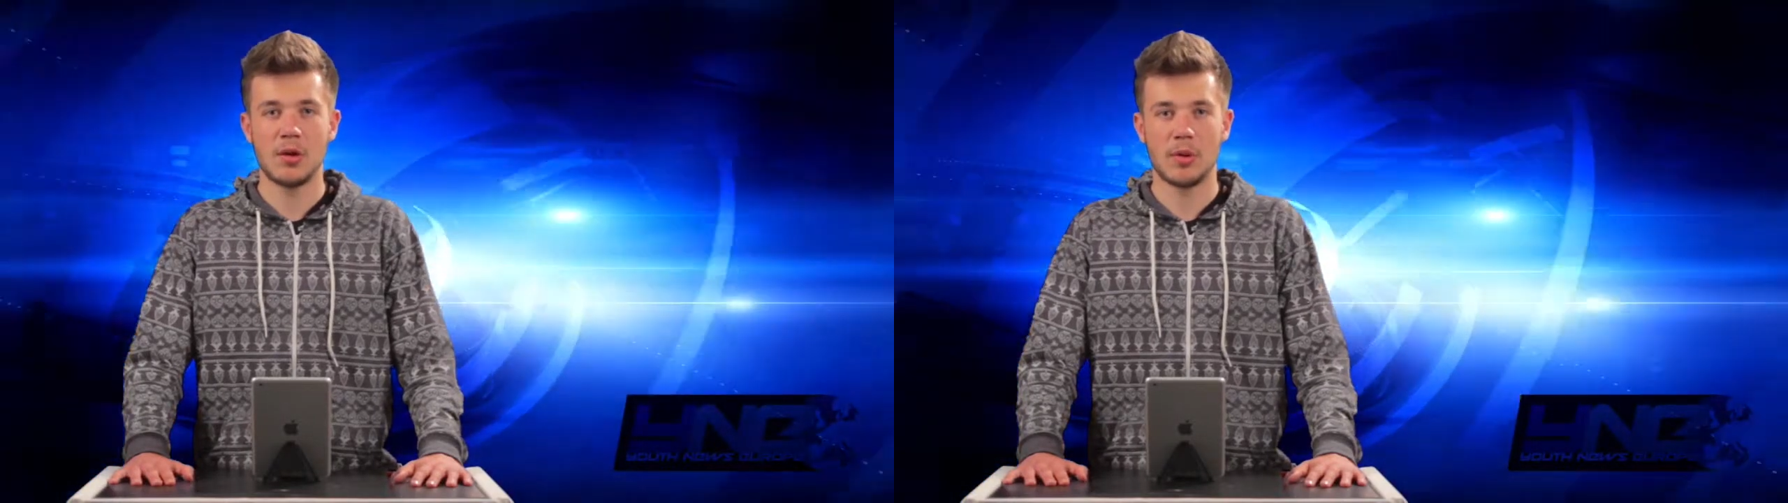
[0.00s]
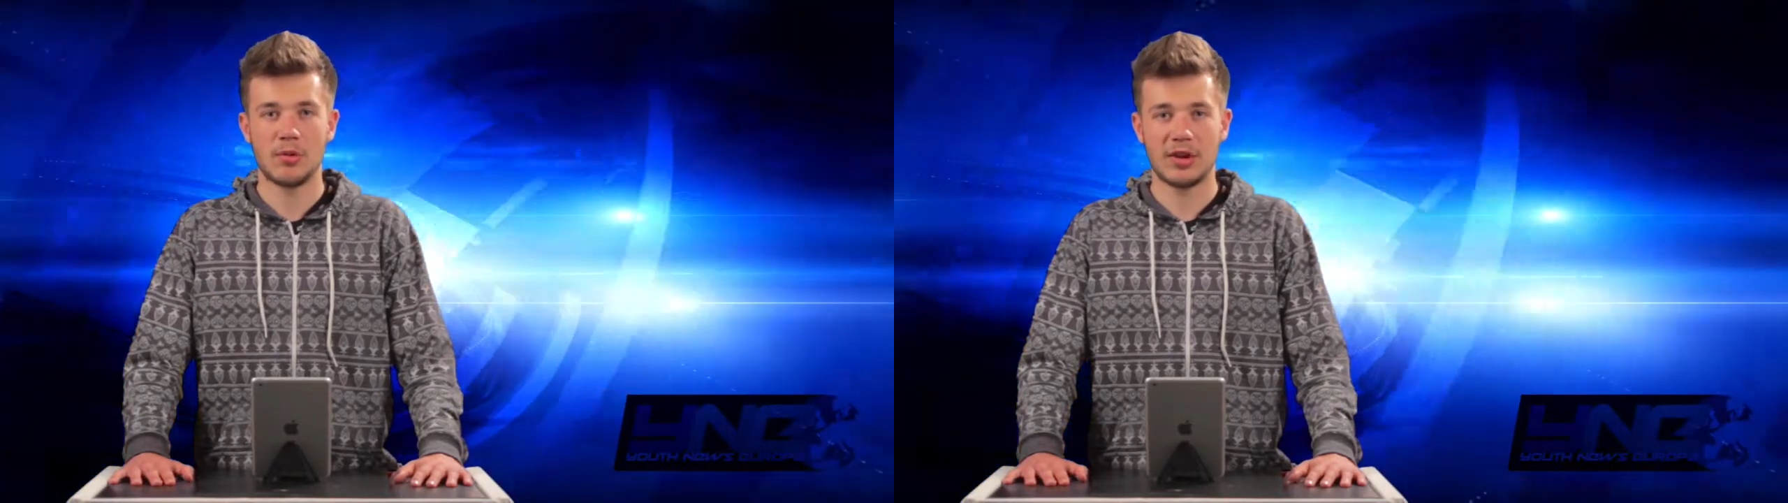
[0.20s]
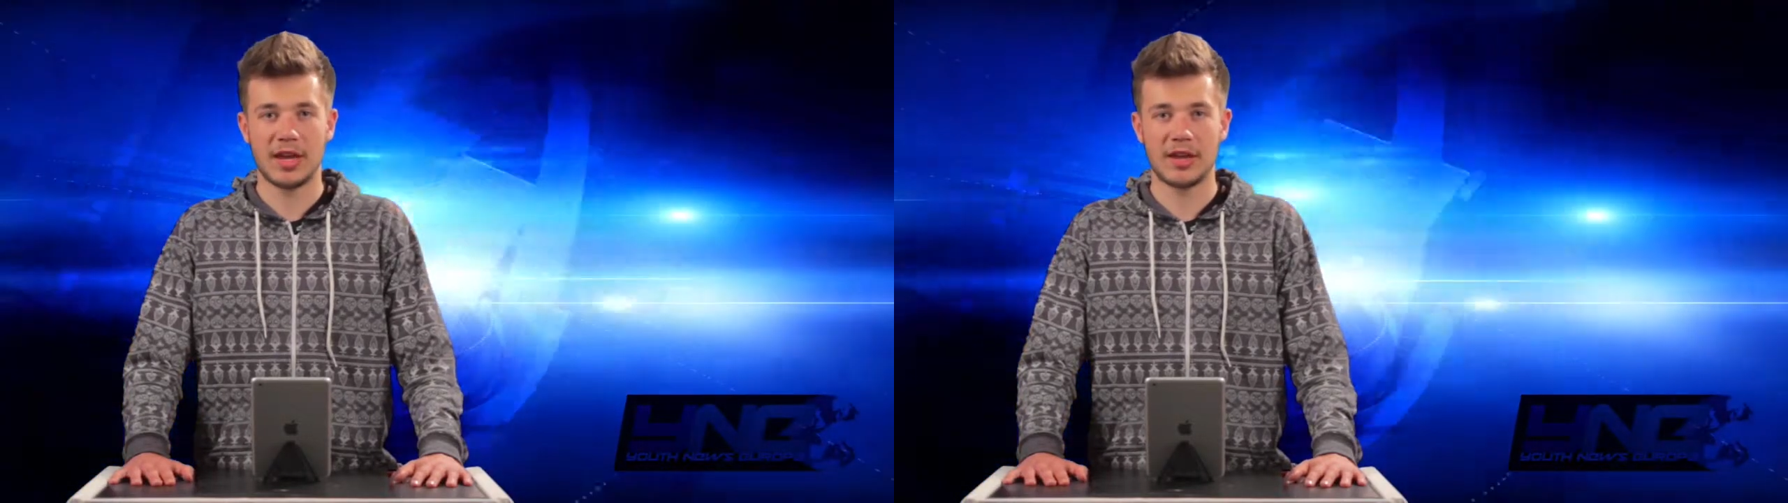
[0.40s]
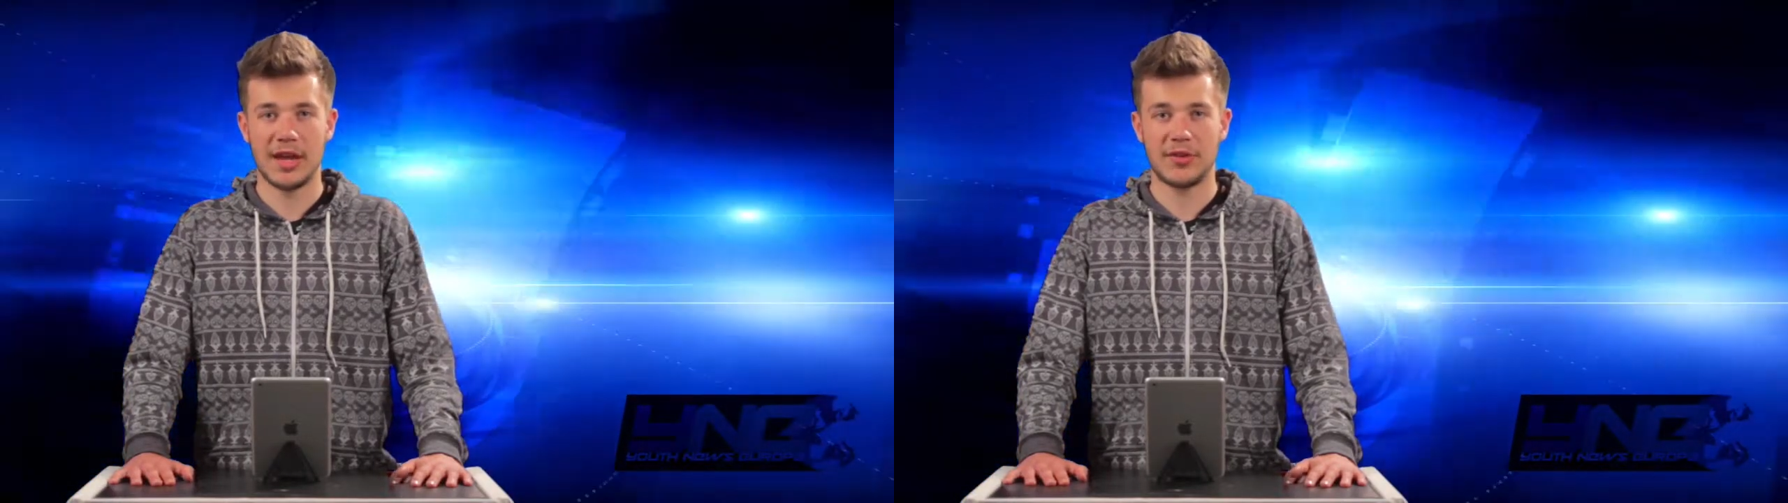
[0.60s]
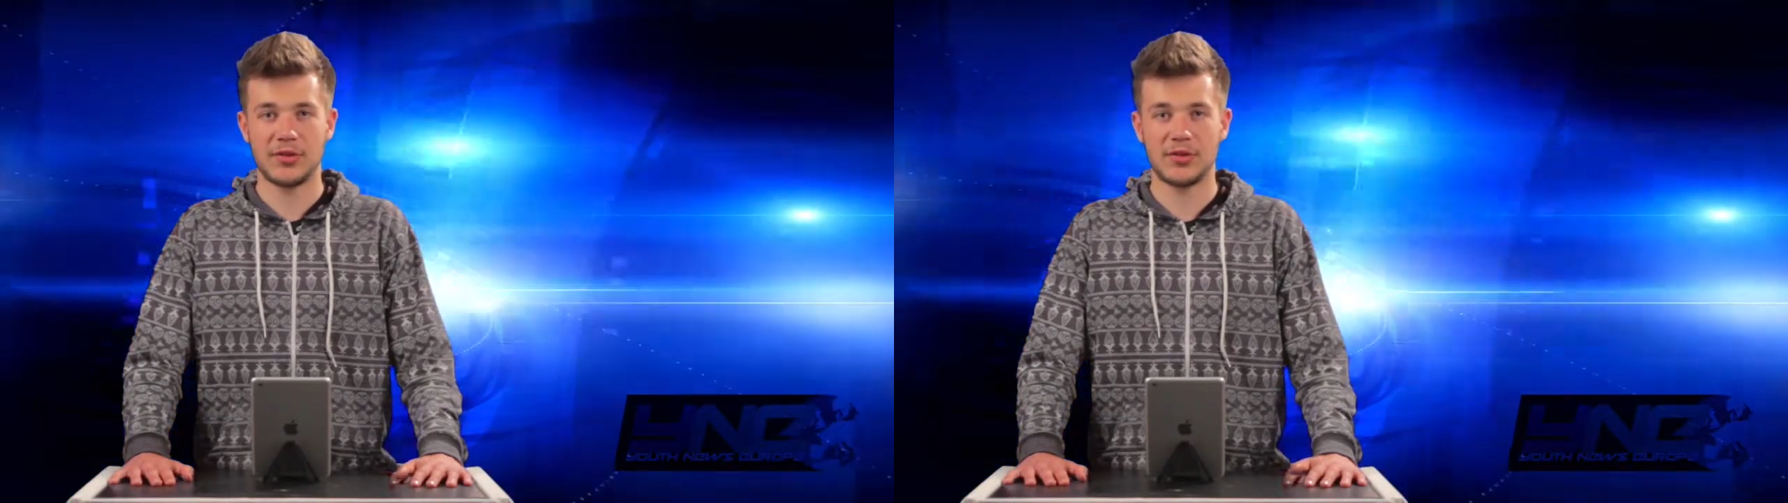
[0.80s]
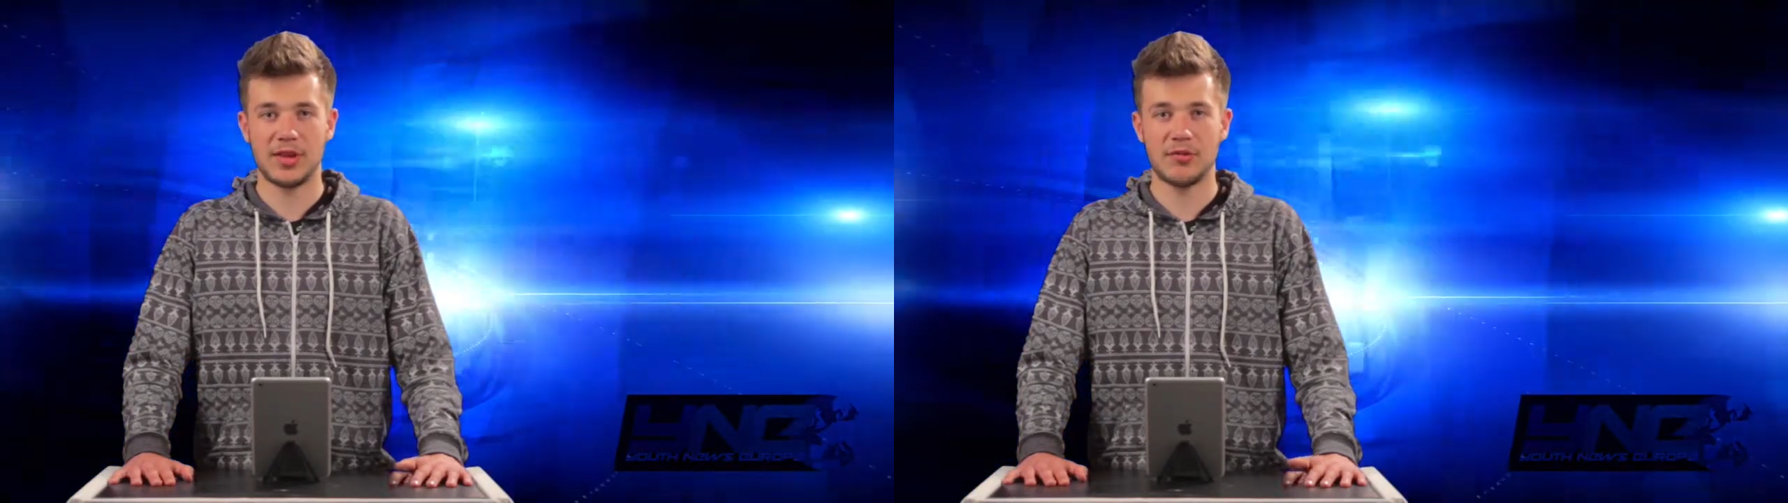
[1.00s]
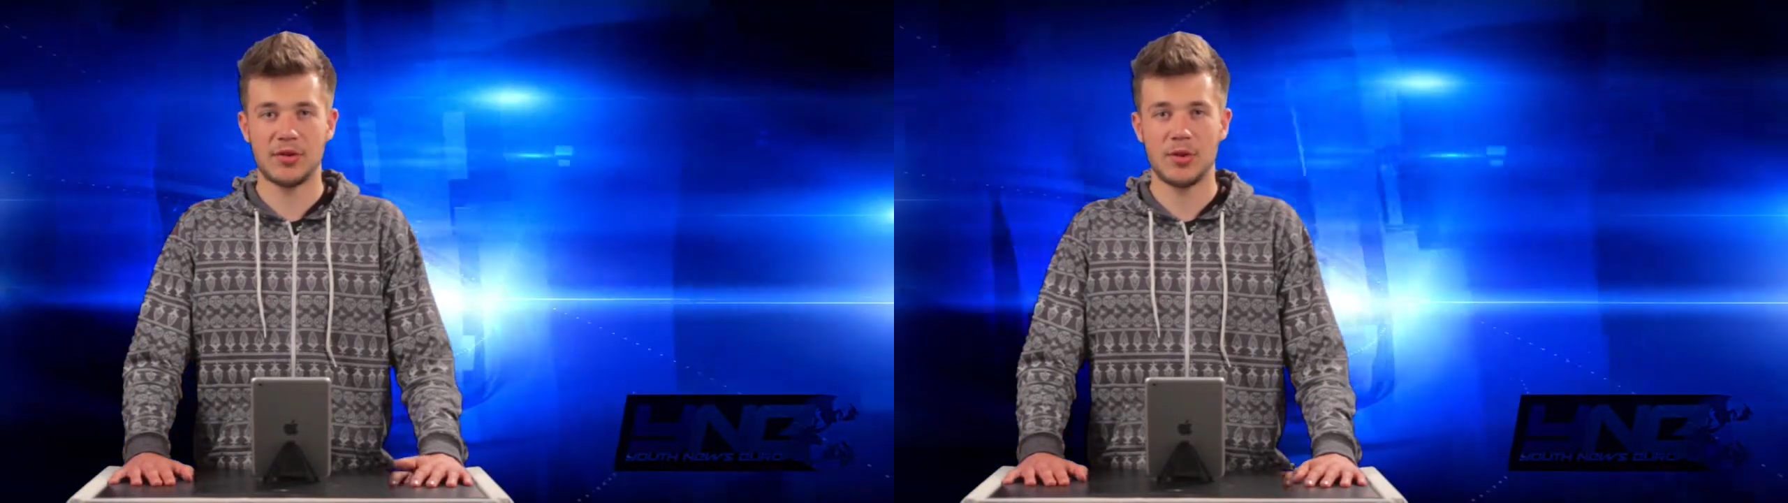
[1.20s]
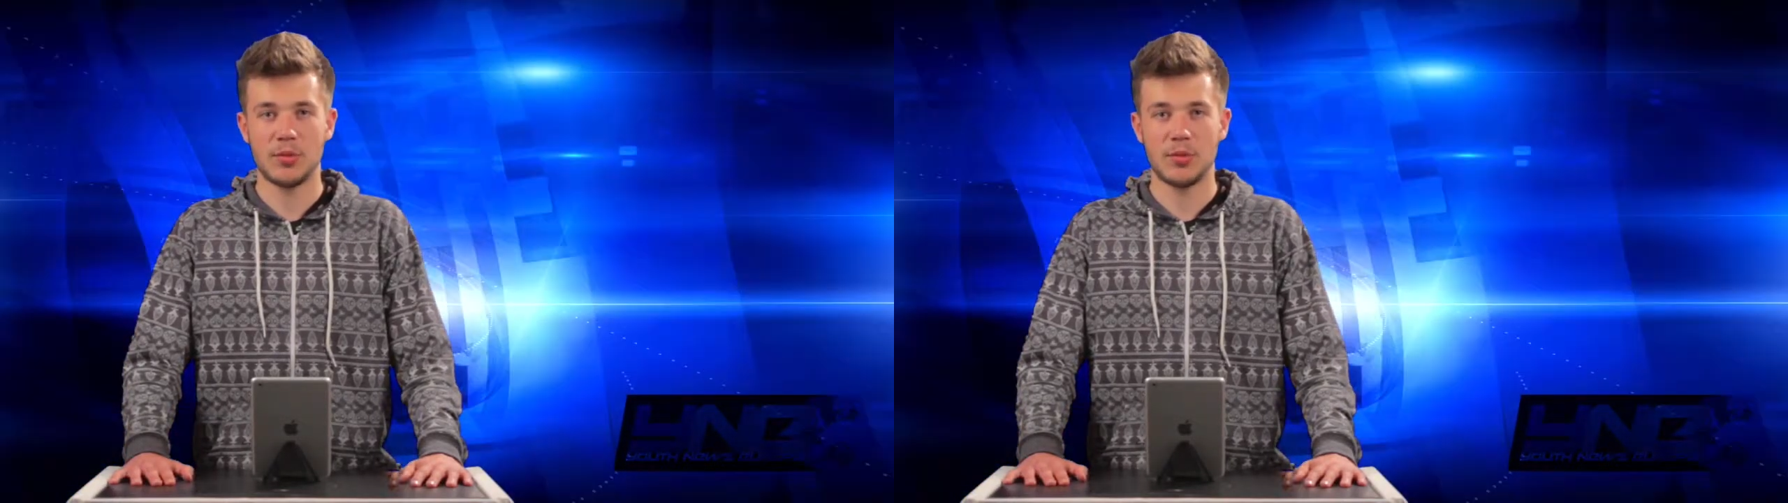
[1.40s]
When we look at the answers given,